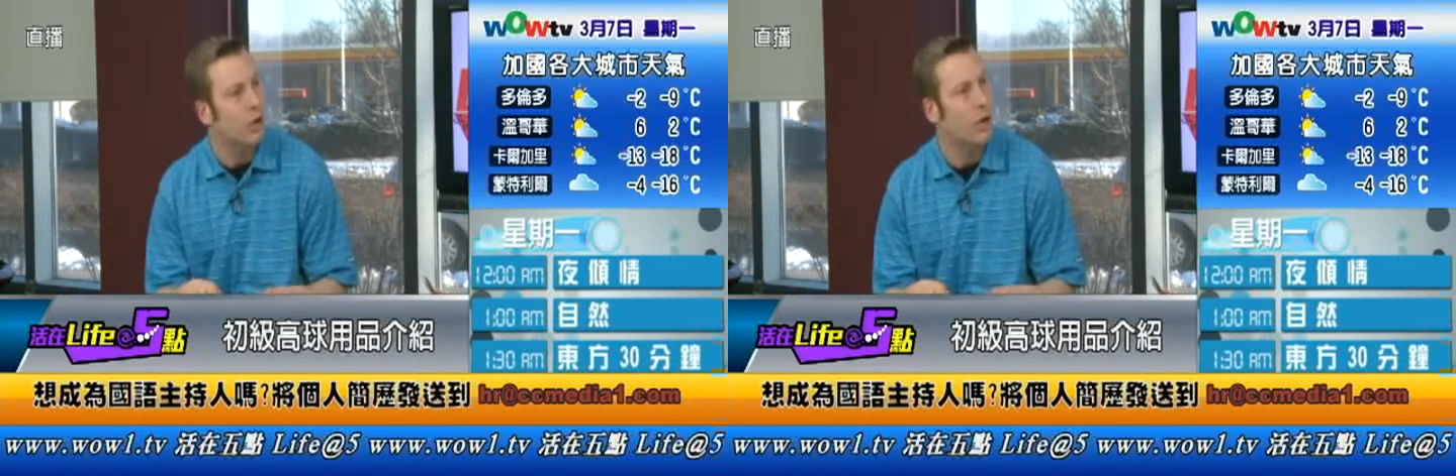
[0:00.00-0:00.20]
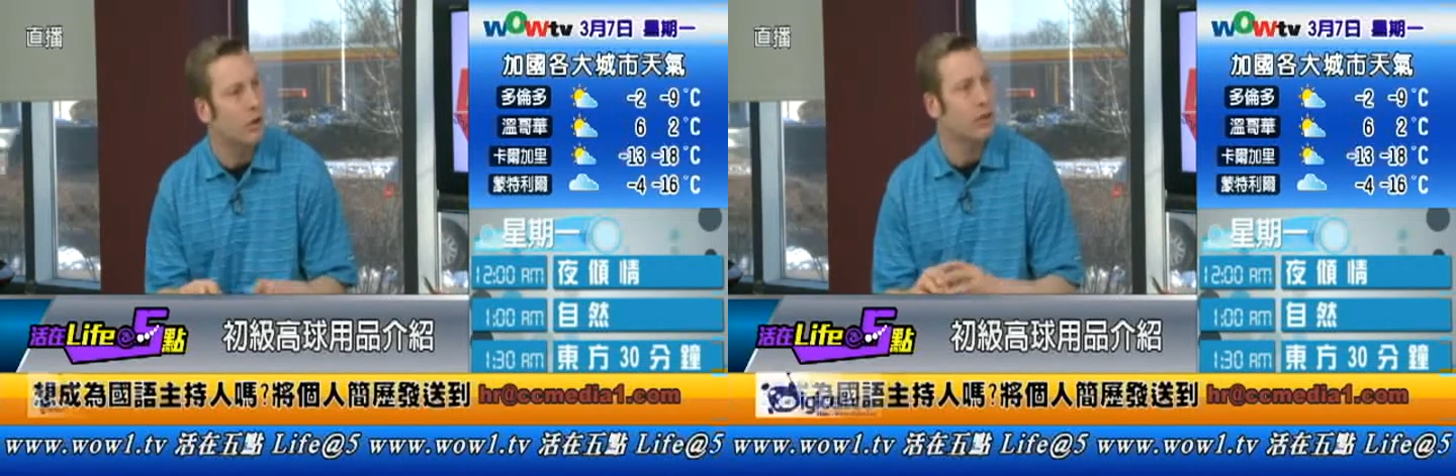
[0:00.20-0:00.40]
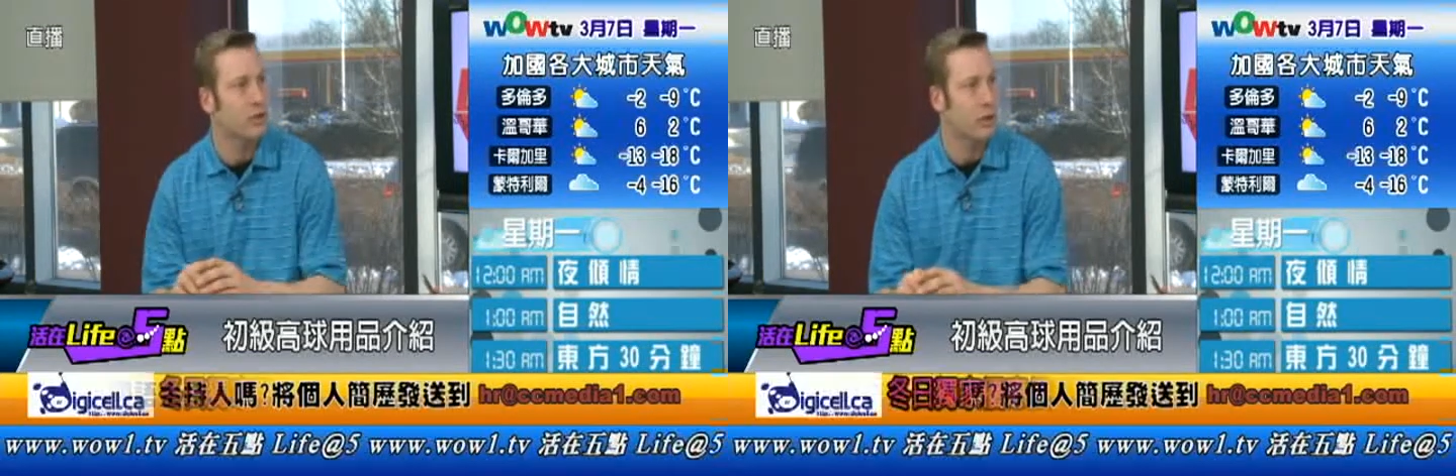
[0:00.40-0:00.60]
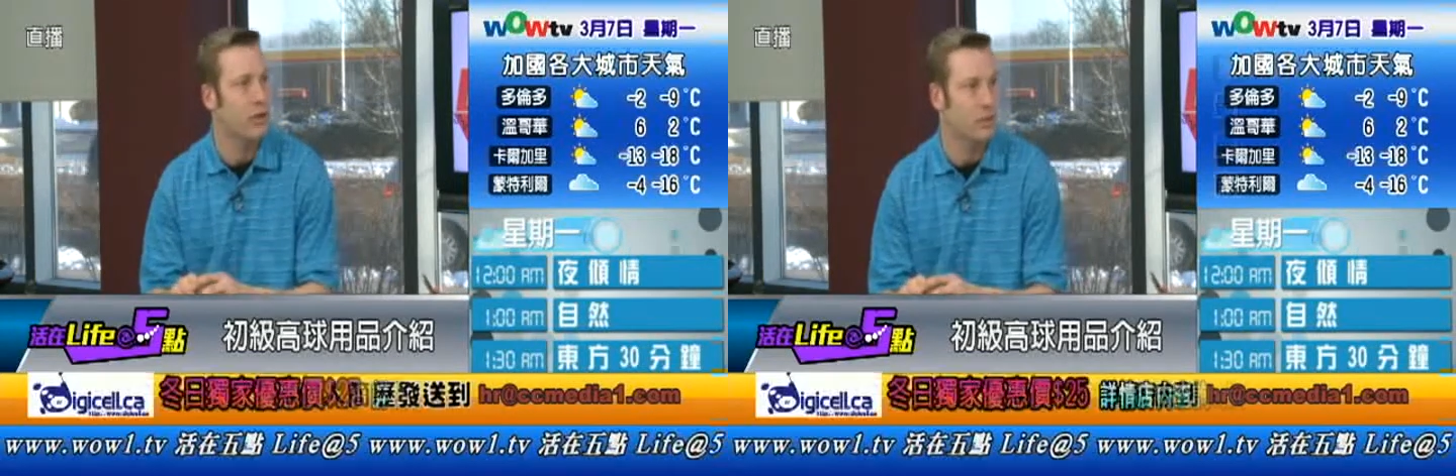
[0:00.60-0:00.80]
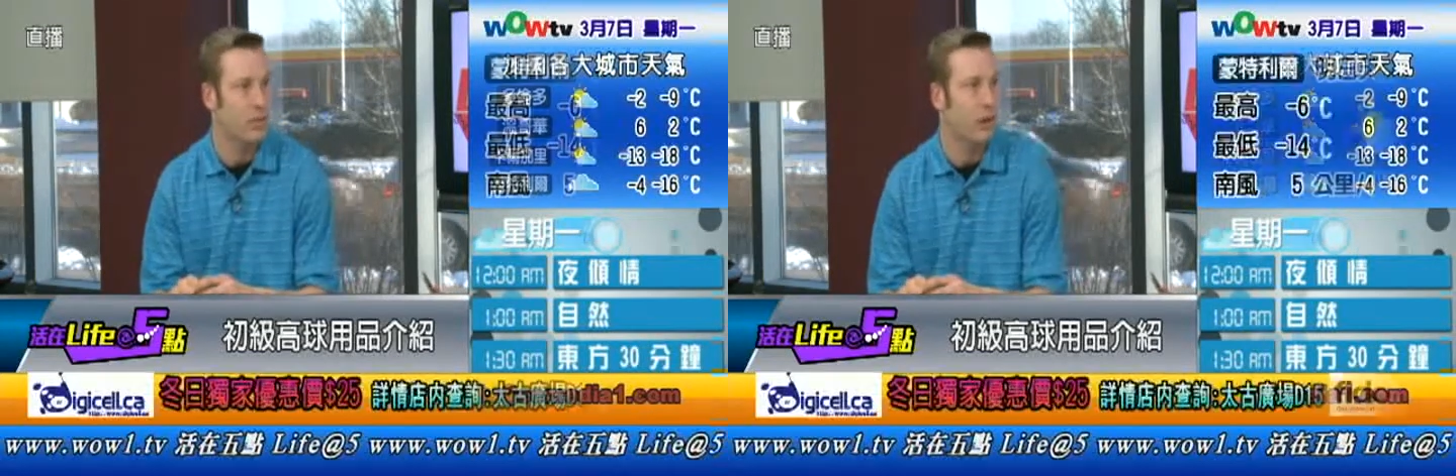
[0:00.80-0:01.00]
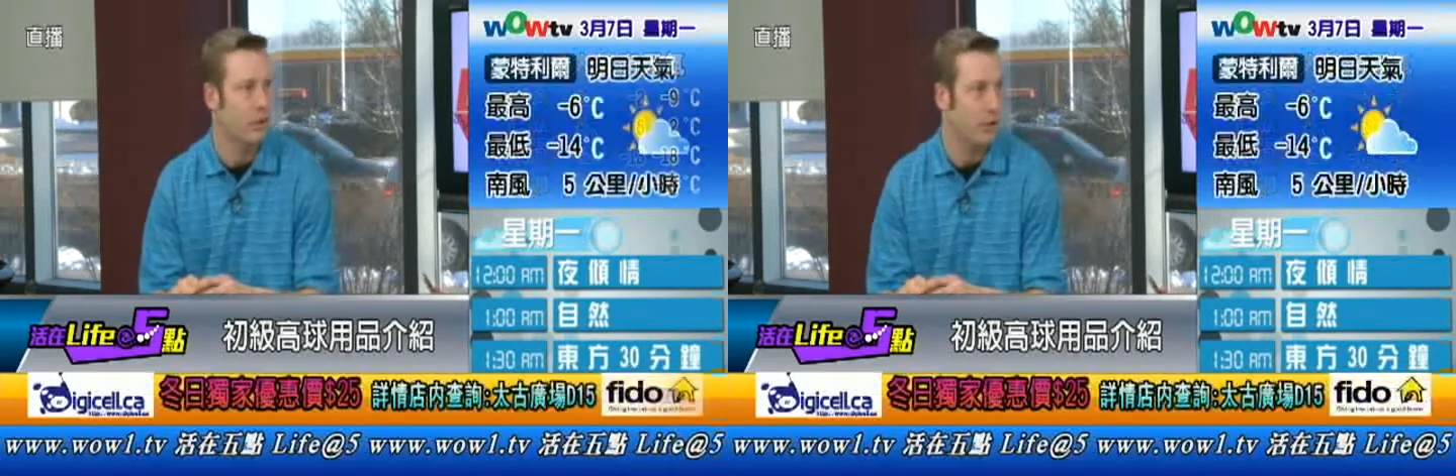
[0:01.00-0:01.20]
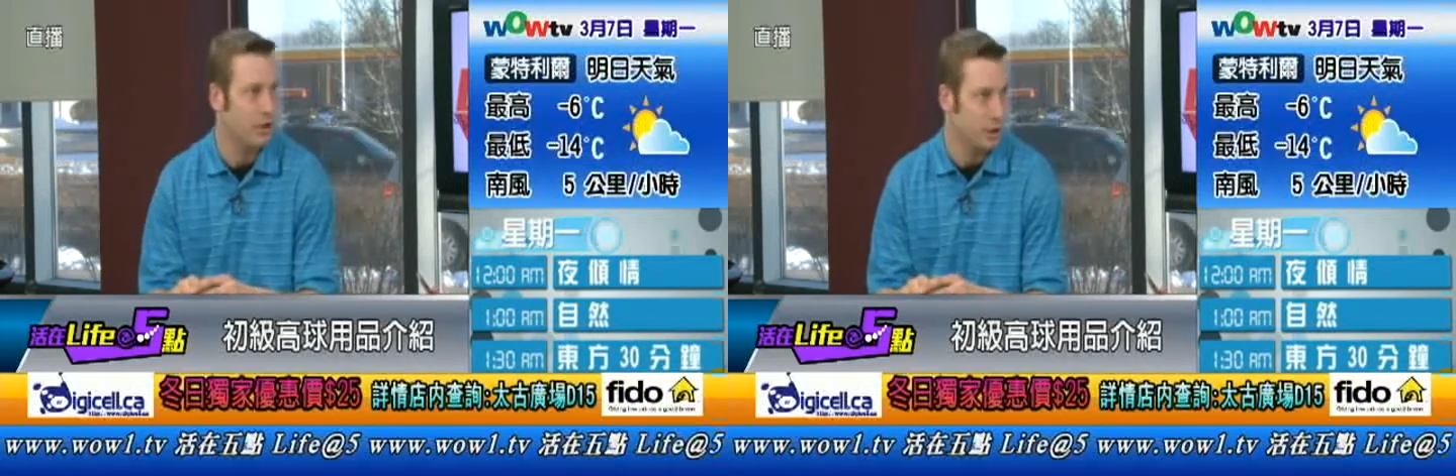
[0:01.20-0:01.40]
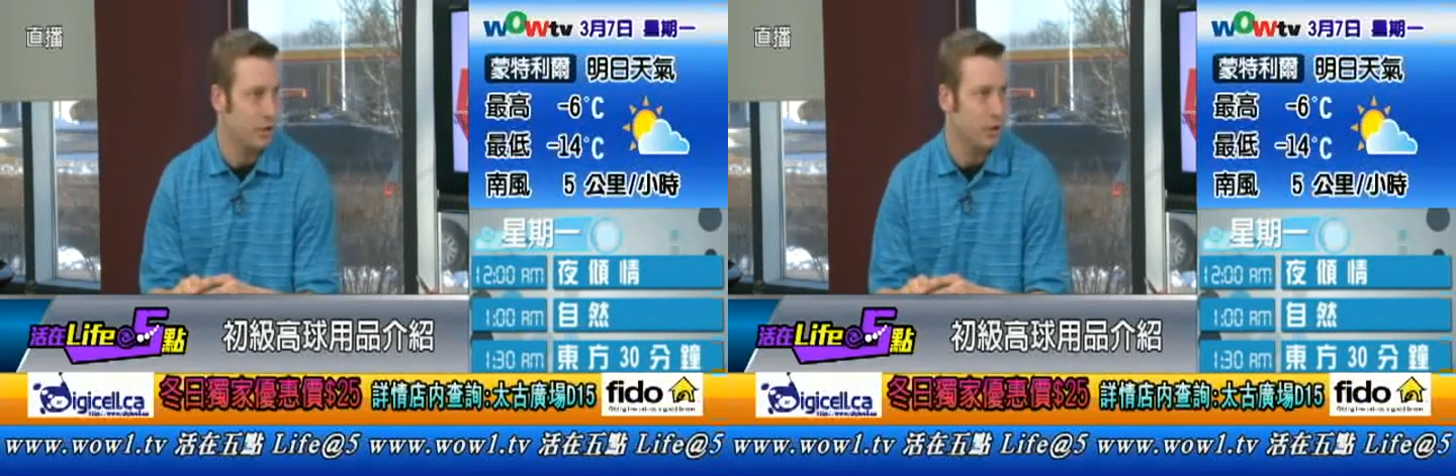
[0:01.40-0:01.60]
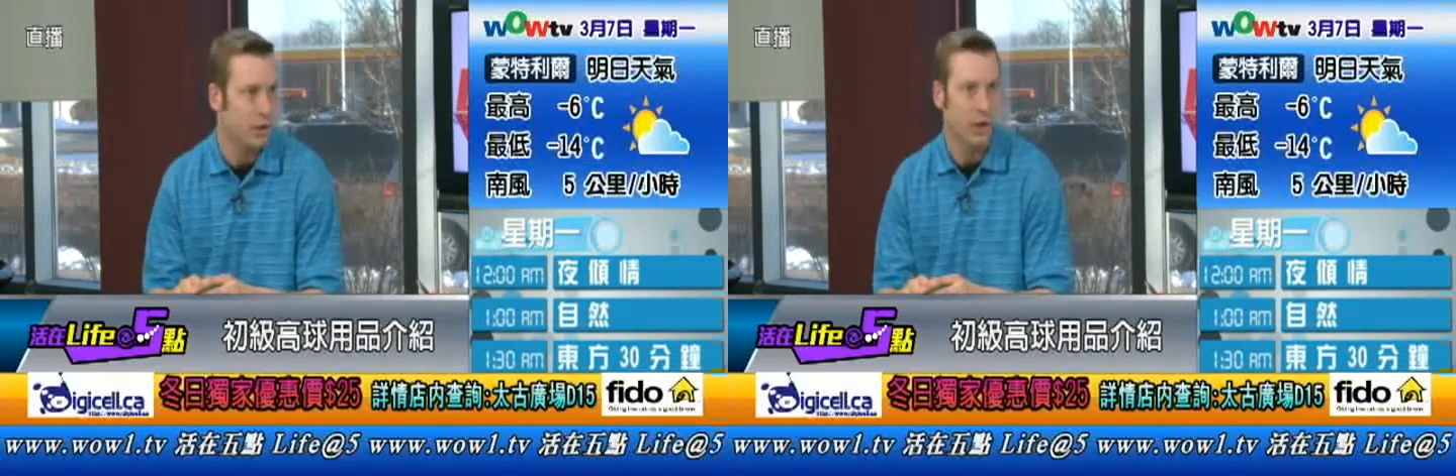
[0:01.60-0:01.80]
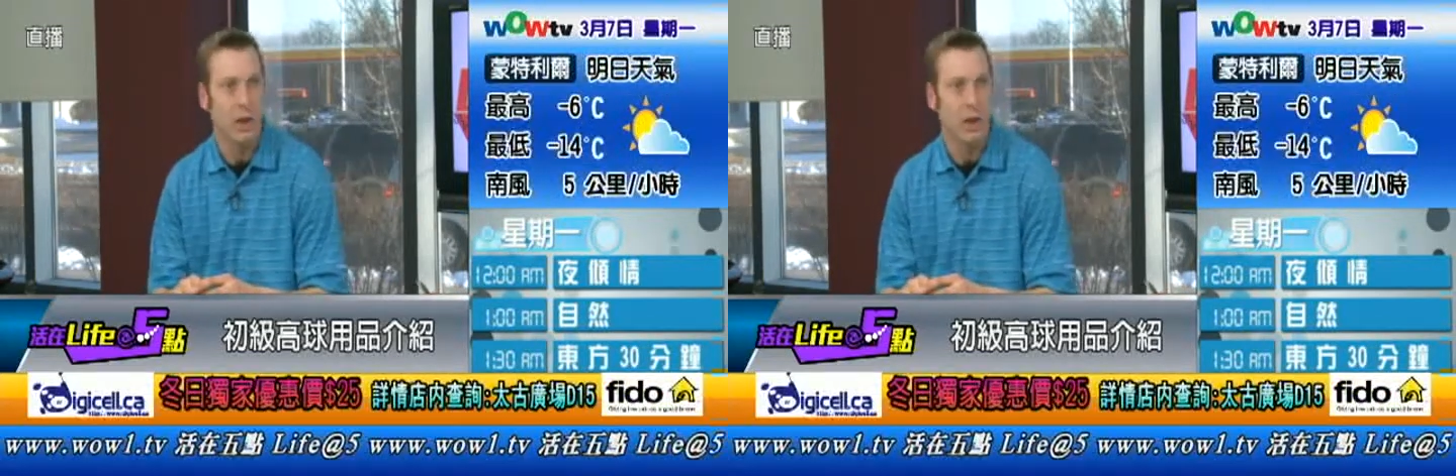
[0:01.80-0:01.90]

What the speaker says: courses are always better for children.